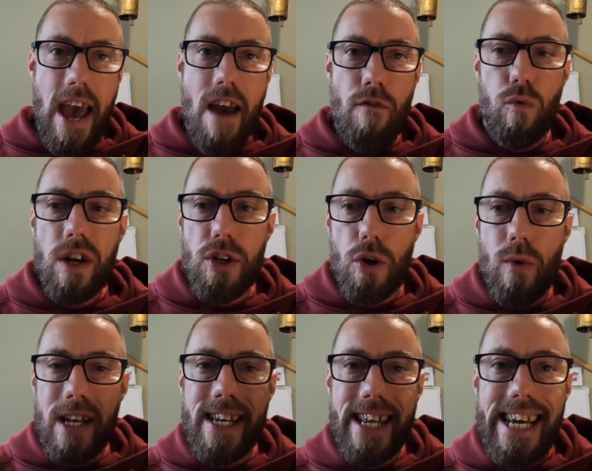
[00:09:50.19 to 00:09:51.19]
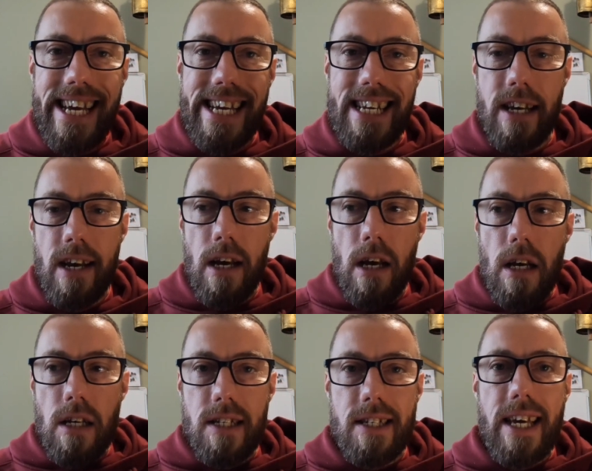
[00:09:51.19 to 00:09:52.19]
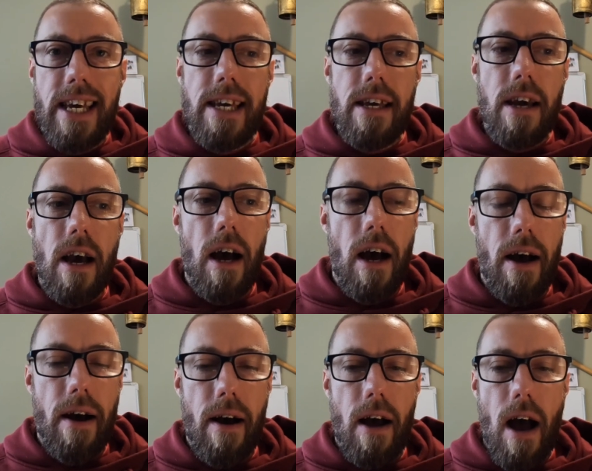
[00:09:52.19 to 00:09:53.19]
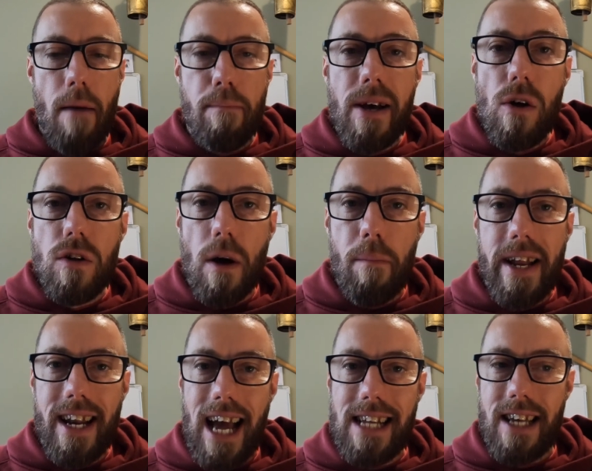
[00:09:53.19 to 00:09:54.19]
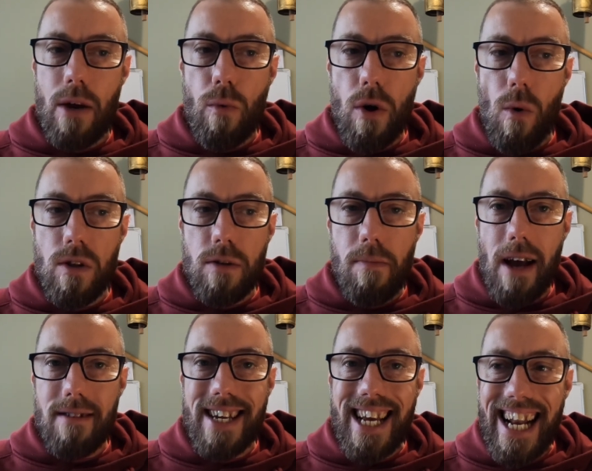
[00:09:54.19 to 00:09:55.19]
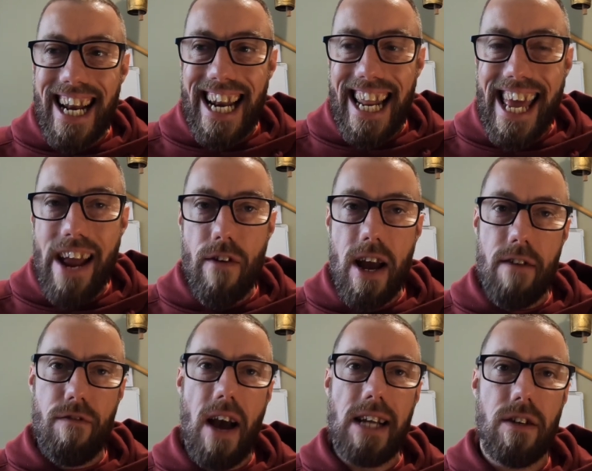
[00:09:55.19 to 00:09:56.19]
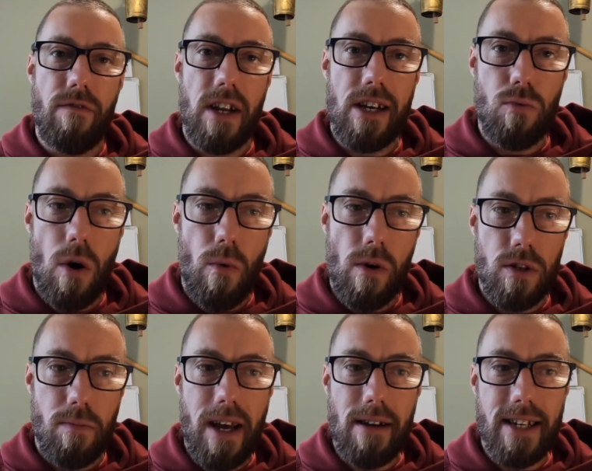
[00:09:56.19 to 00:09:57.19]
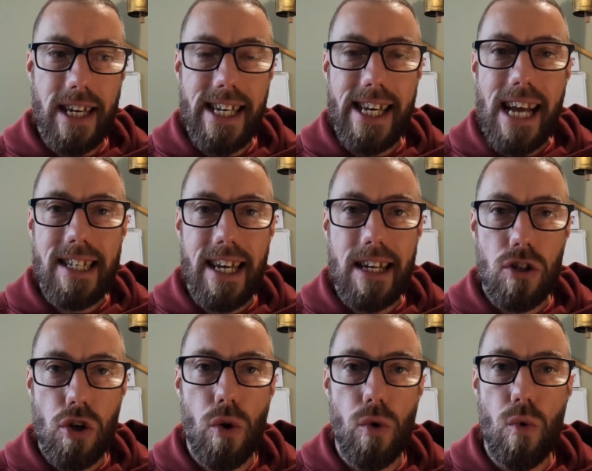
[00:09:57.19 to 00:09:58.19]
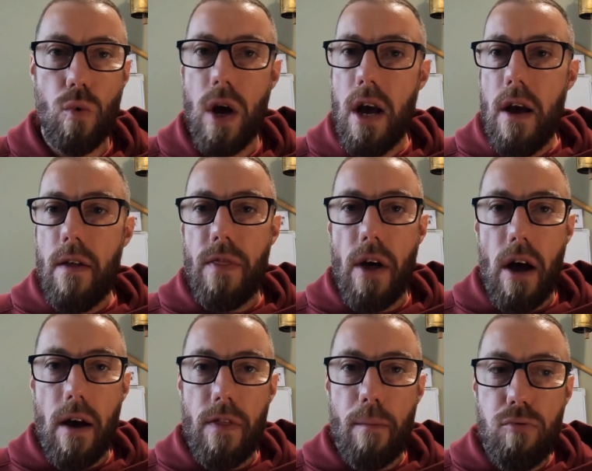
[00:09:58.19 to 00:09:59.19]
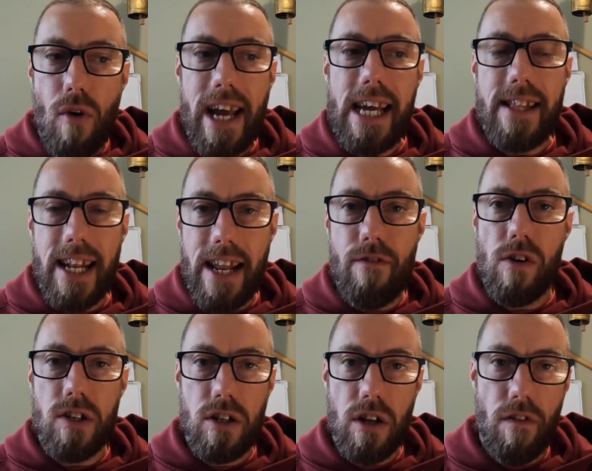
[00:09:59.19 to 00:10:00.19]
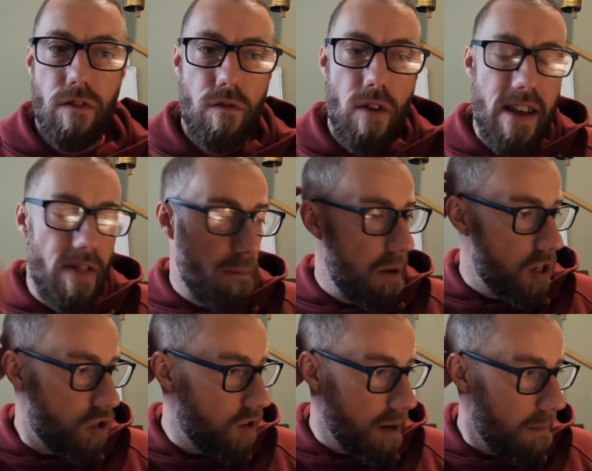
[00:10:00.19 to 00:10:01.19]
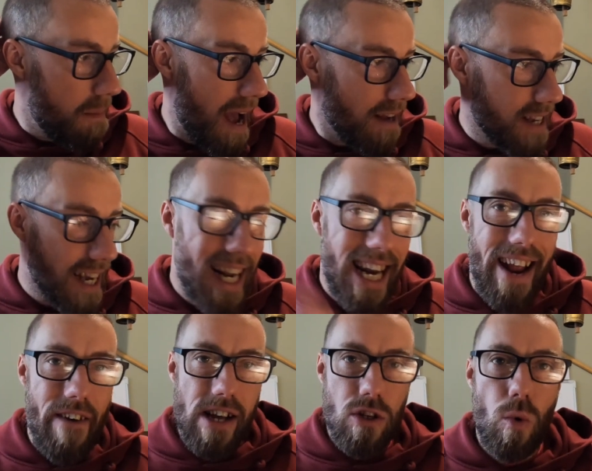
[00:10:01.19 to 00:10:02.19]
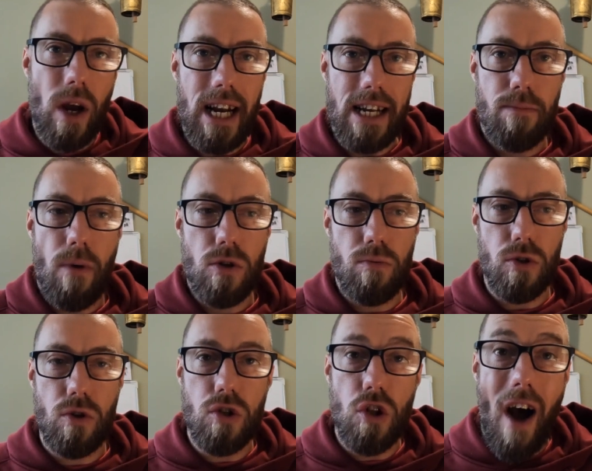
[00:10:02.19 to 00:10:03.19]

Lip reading: If we do indeed see a build up in lactate, we want to be able to clear it effectively as well. We want to be able to get it to the brain, the liver and stuff in the bloodstream, be able to clear it as quickly as possible so it's